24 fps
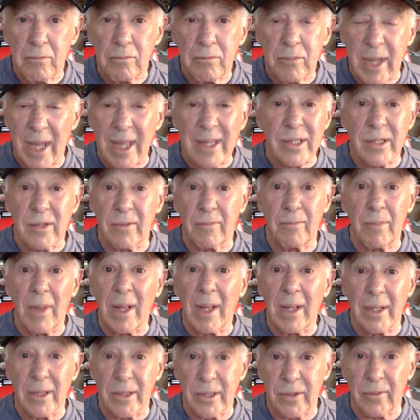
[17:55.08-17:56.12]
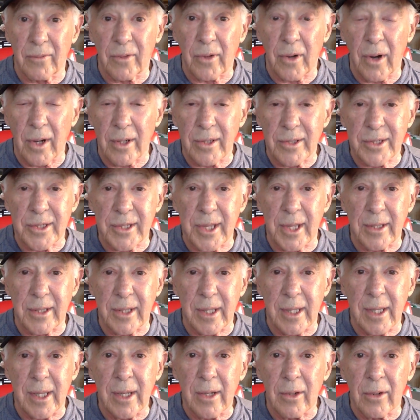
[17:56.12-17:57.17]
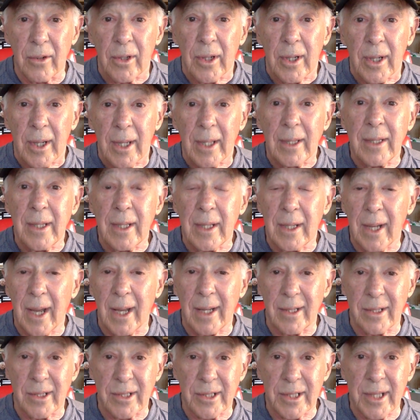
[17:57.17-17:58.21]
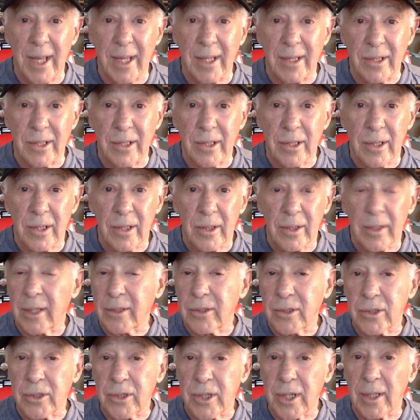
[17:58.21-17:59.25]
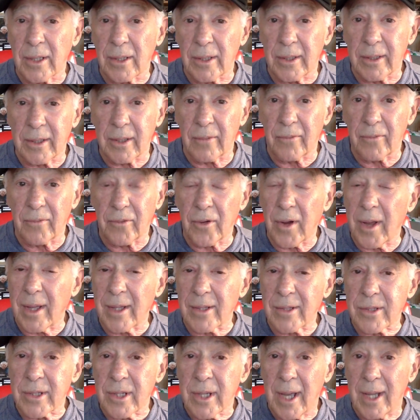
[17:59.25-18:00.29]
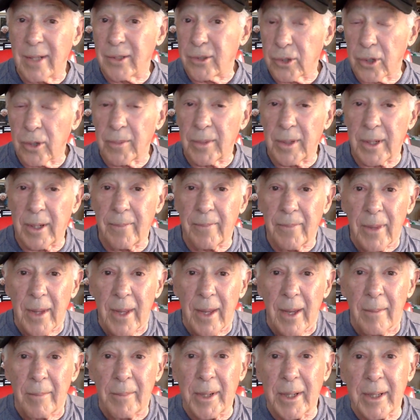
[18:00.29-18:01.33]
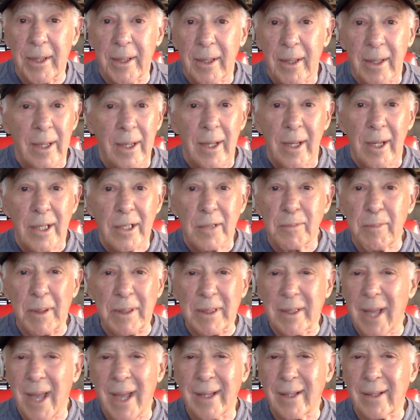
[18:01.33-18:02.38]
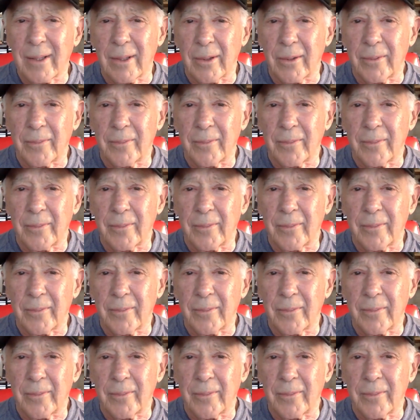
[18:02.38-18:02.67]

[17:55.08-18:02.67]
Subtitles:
tens of millions of cards sent a year in the United States, not just England and France and Germany, but spectacular.